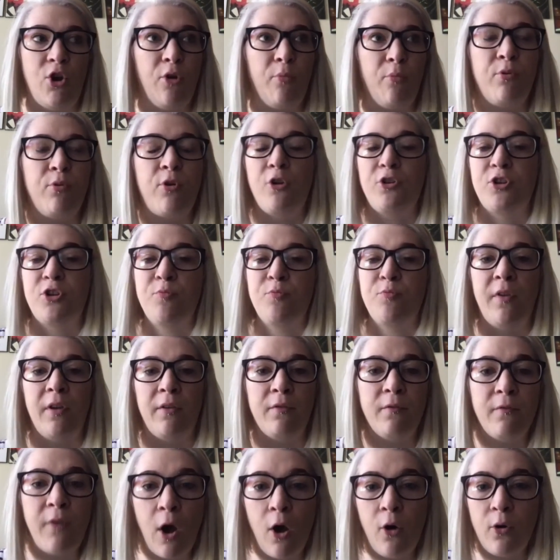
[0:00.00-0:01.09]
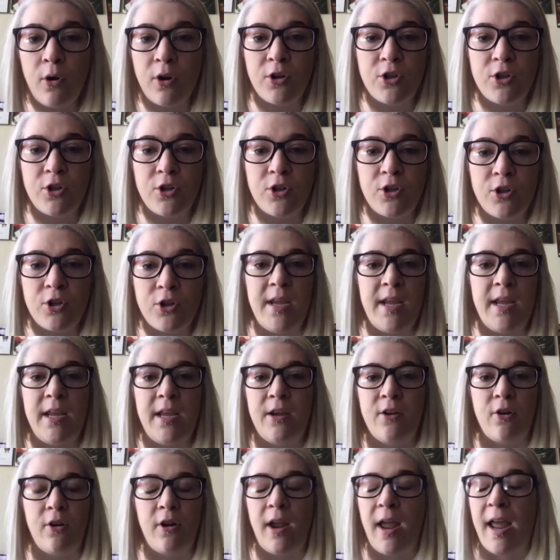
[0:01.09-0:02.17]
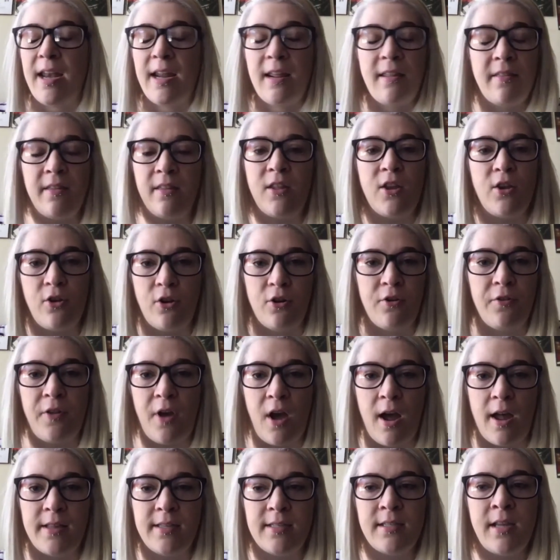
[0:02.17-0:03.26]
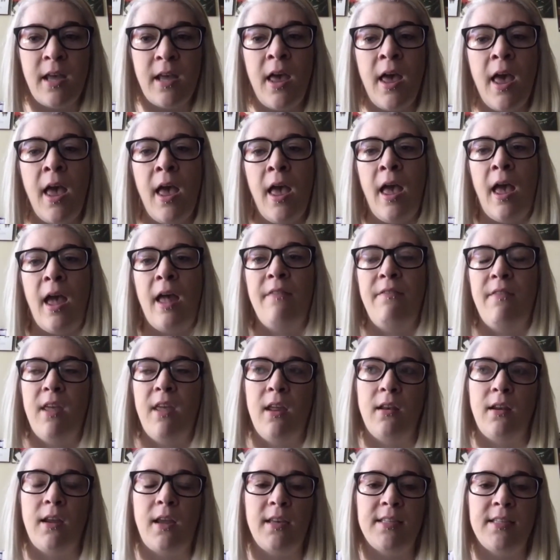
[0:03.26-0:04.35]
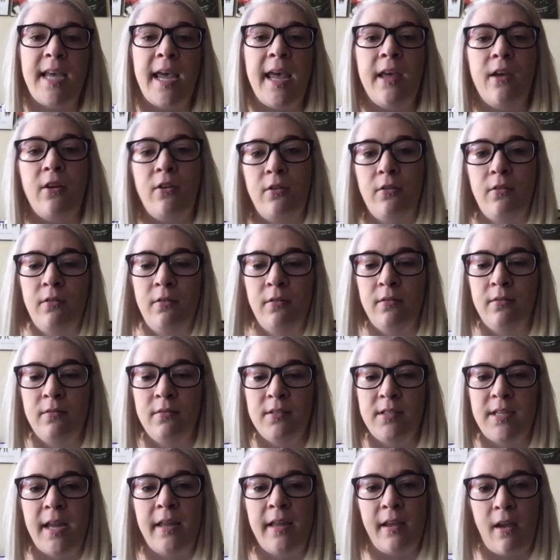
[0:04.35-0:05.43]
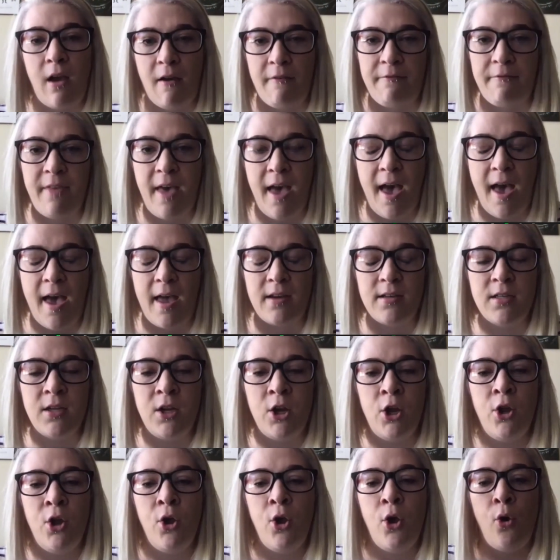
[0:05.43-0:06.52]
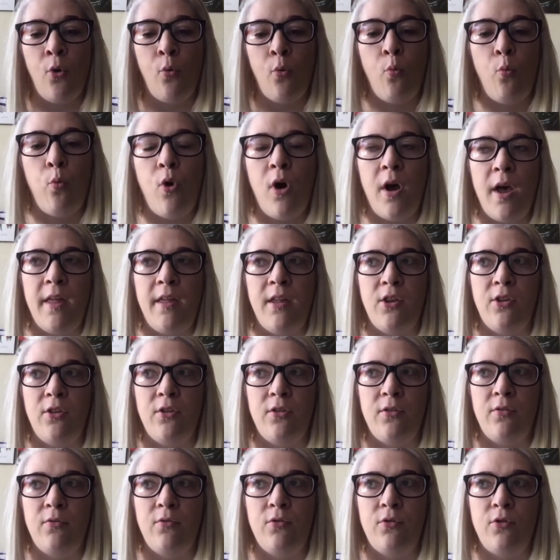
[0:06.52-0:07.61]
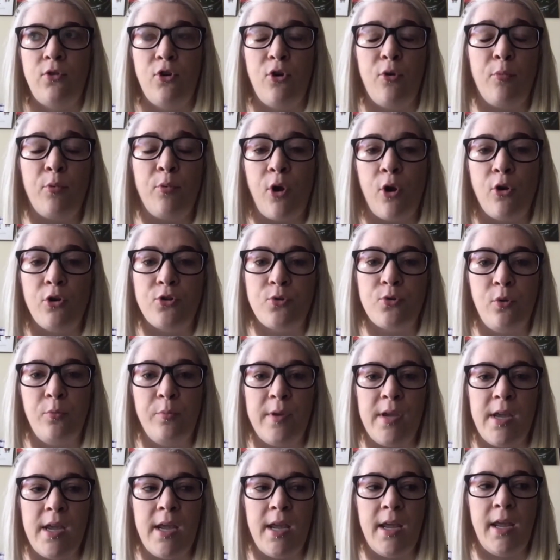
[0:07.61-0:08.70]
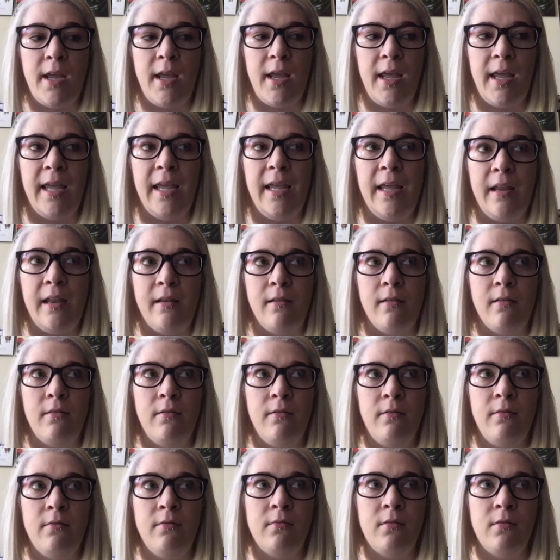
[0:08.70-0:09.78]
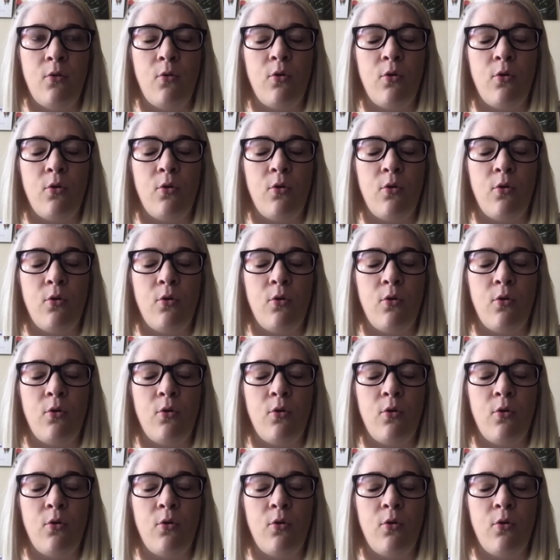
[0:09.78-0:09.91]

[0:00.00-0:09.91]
your approach moving forward should be or anything that your thoughts and then tail tailing off that what your approach will be in